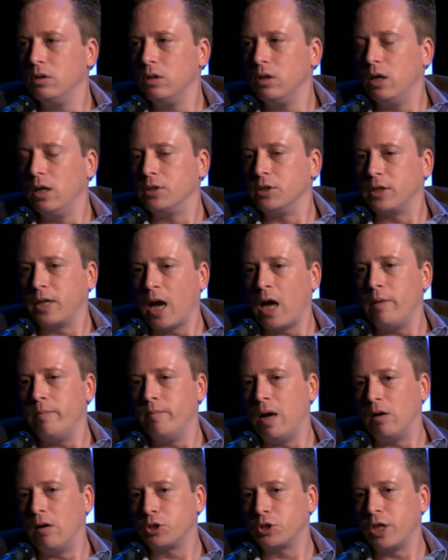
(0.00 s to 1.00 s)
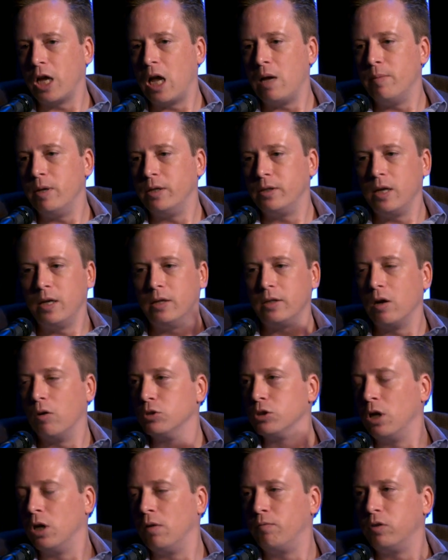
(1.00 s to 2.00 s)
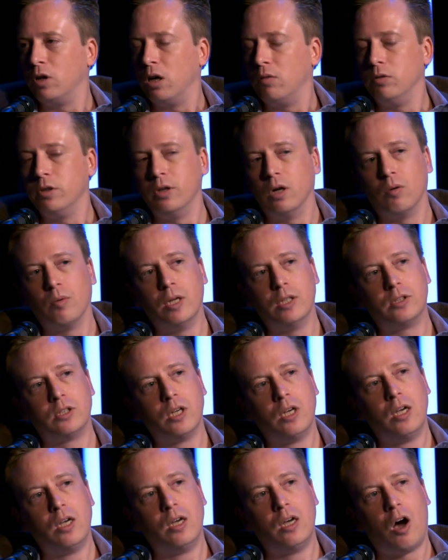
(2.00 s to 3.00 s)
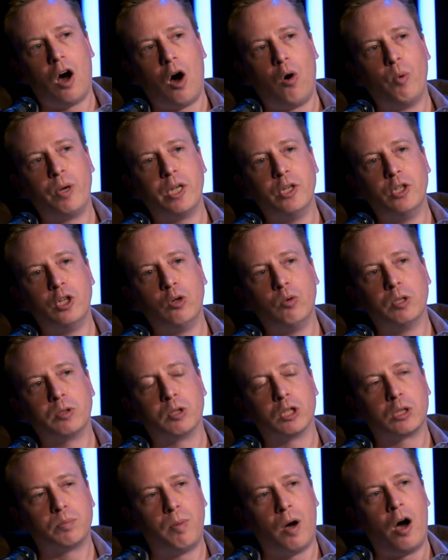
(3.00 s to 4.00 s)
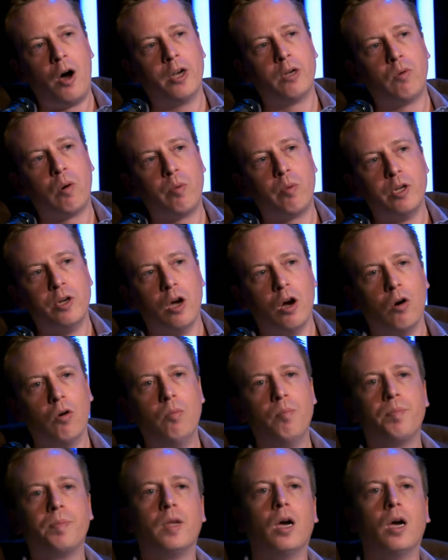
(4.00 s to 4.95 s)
It's a cat and mouse game. It goes on forever. You know, it's all we can do is respond to what we know.